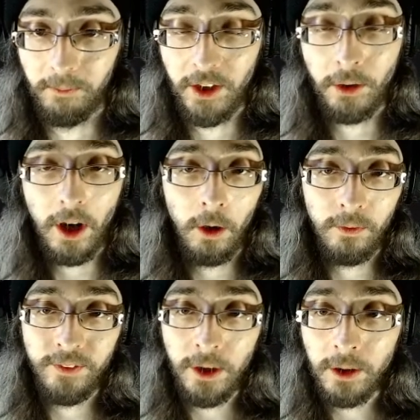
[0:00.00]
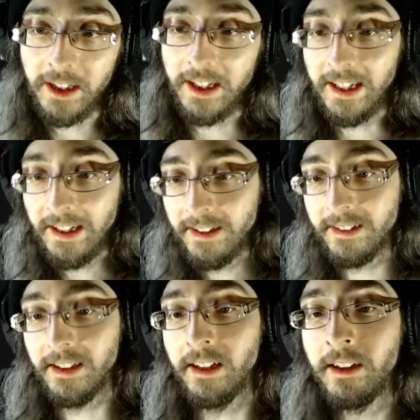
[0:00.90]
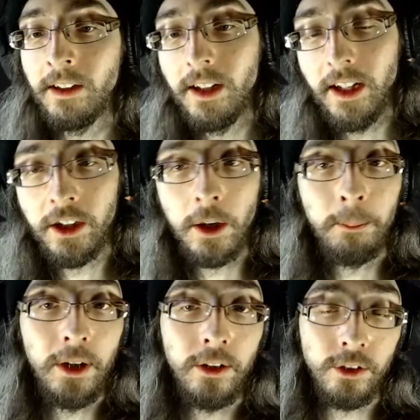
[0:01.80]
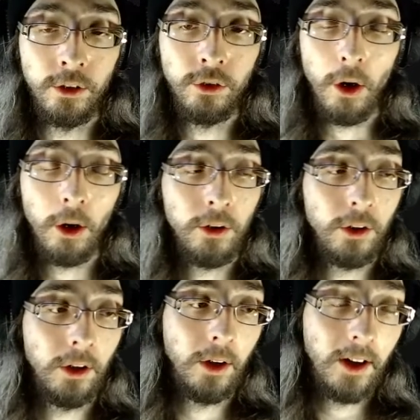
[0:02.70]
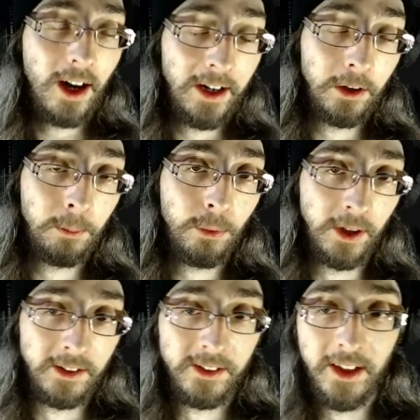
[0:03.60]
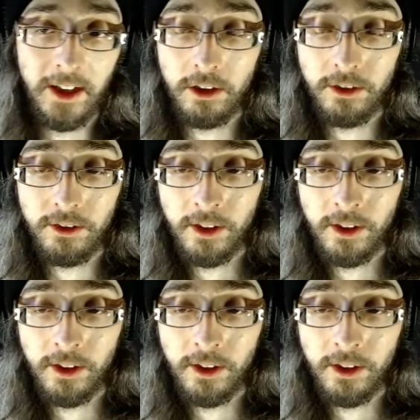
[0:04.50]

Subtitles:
They're all fairly easy in comparison to other higher point stages.